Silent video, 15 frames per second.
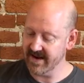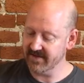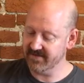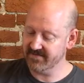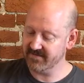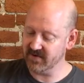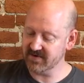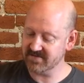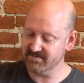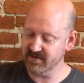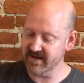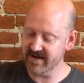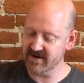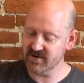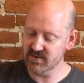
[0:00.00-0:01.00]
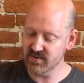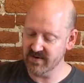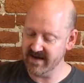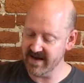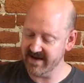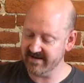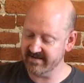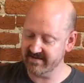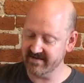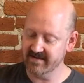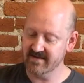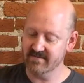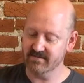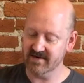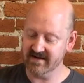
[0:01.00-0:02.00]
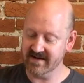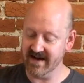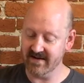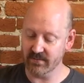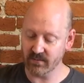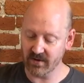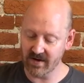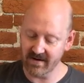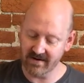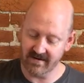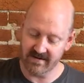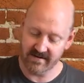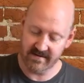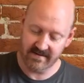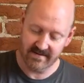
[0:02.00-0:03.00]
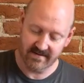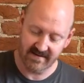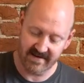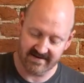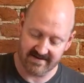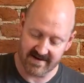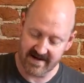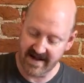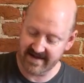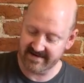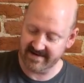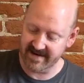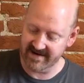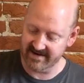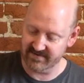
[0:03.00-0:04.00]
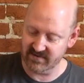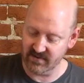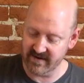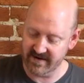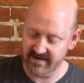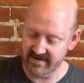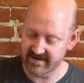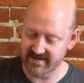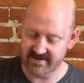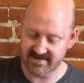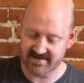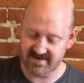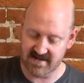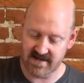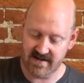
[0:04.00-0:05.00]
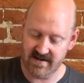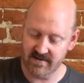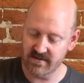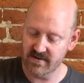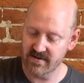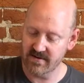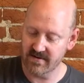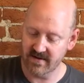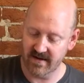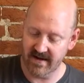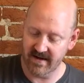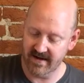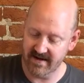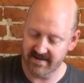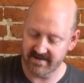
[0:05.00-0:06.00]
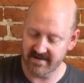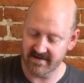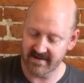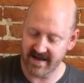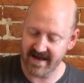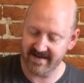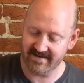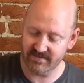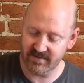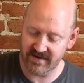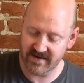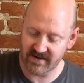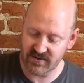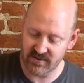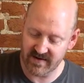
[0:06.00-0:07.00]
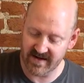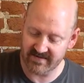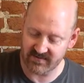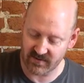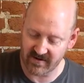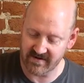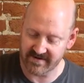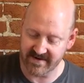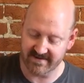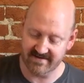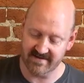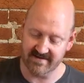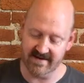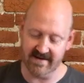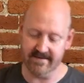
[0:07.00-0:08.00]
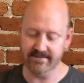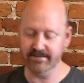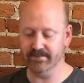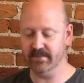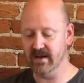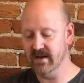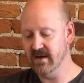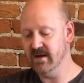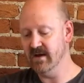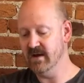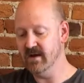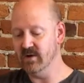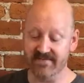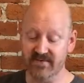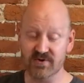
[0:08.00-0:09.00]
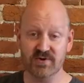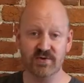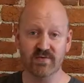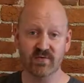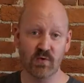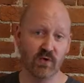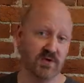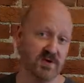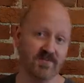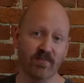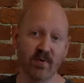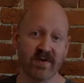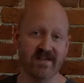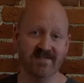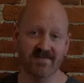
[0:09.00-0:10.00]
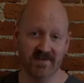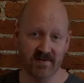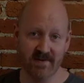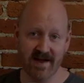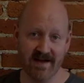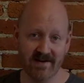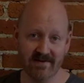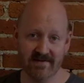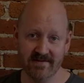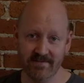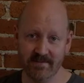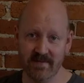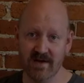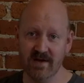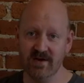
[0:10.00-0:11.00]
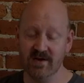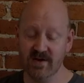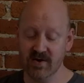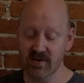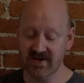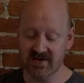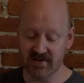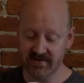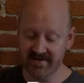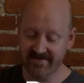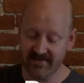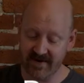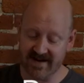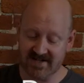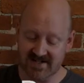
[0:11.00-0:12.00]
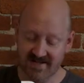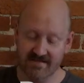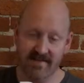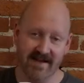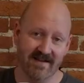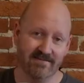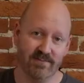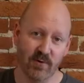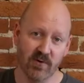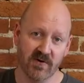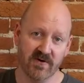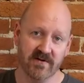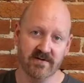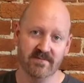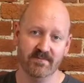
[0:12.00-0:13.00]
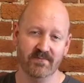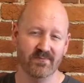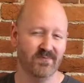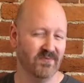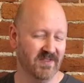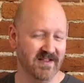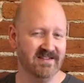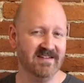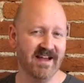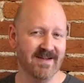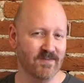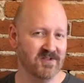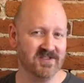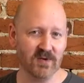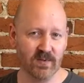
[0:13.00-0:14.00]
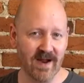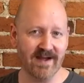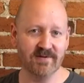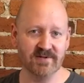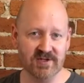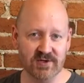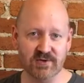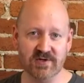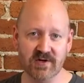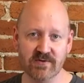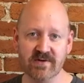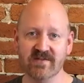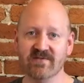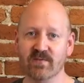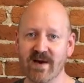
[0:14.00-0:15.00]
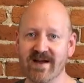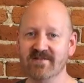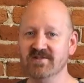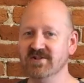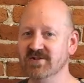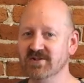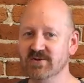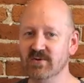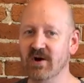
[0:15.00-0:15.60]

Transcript: Now, the first player who guessed but got wrong gets the next highest grade, a C, and the last player who guessed wrong gets the D. After you've scored your points for the round, you're going to refresh the main board This time with the round 2 tokens. Round